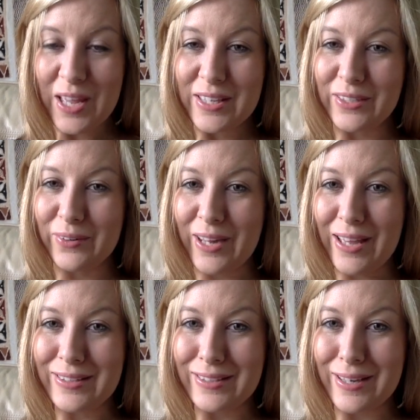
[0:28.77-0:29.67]
So
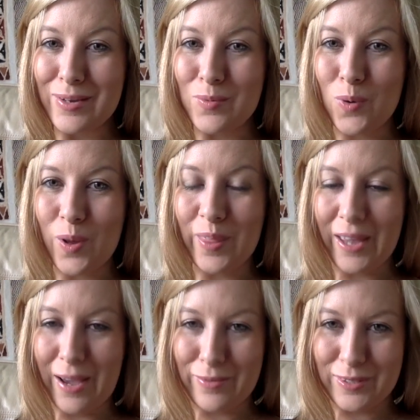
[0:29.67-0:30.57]
let's see what they
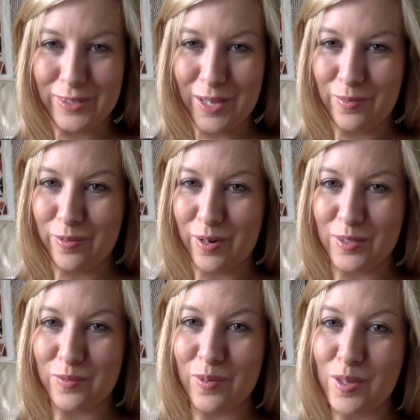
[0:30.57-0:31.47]
have to say for us,
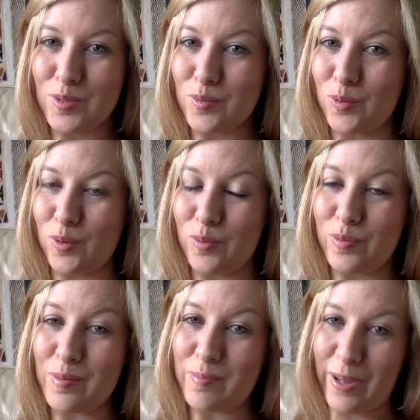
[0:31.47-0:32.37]
first of all,
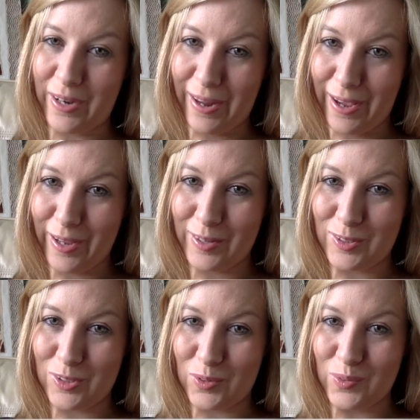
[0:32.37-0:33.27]
for Monday and
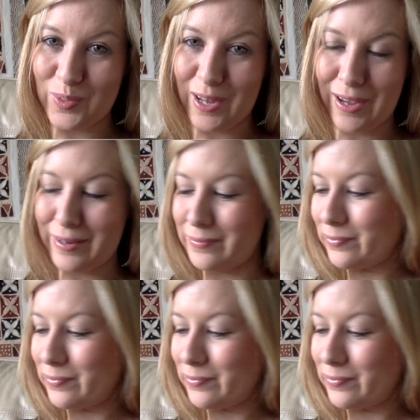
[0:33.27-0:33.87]
Tuesday.